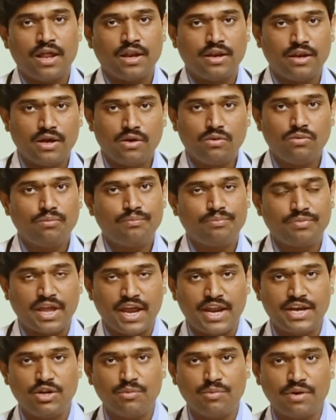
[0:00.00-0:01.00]
Now,
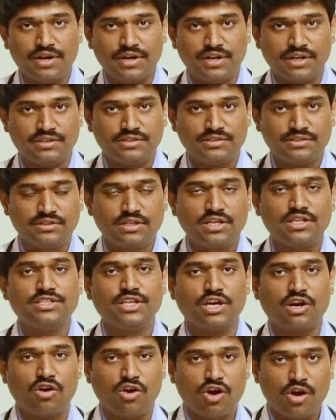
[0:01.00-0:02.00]
antibiotics is
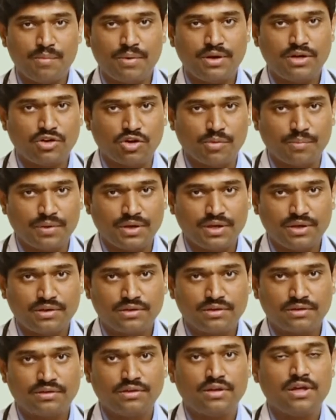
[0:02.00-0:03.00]
a common topic.
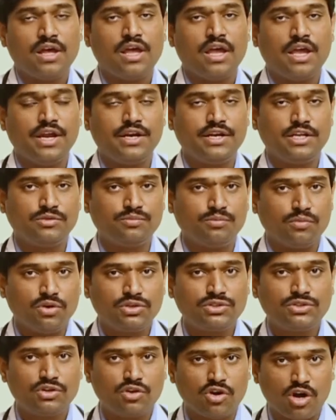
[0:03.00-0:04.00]
It is
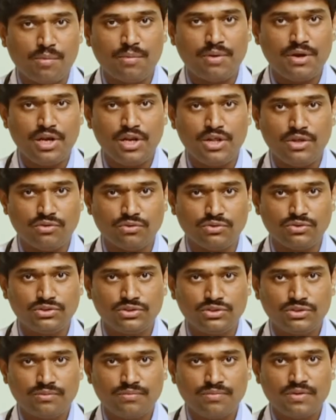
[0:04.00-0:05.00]
most commonly
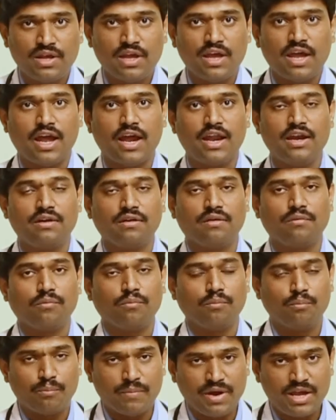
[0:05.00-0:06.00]
used, and
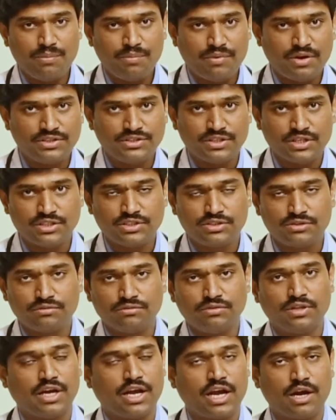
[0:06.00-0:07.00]
my patients,
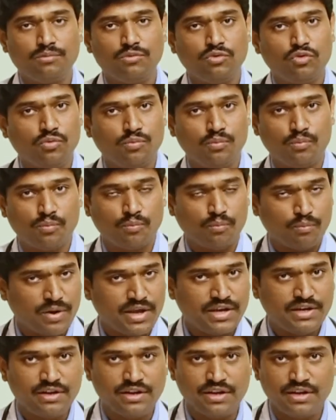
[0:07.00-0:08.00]
they come to
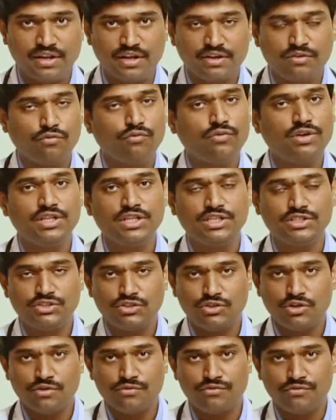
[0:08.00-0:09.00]
my clinic with
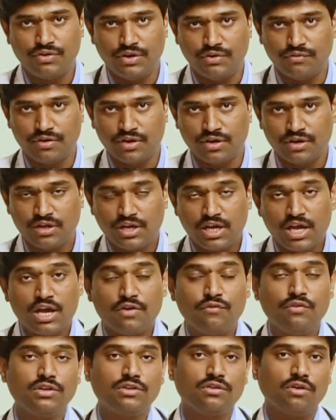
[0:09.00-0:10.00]
history of fever,
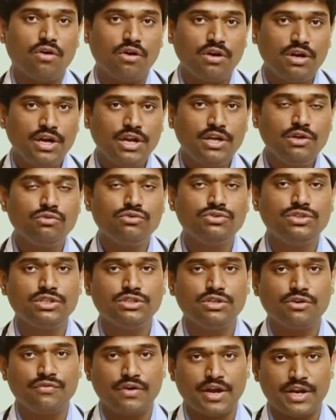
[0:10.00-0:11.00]
with already usage
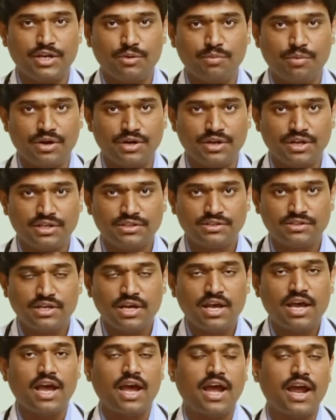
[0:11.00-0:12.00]
of antibiotics,
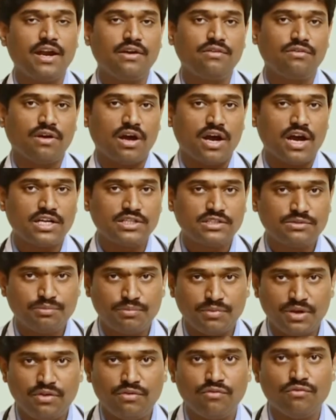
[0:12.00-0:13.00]
and ask
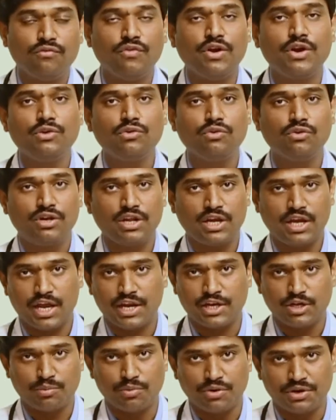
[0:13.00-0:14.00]
me when to take
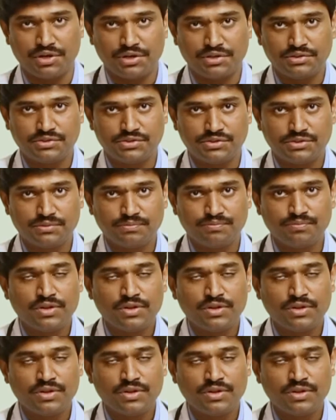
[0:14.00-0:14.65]
antibiotics.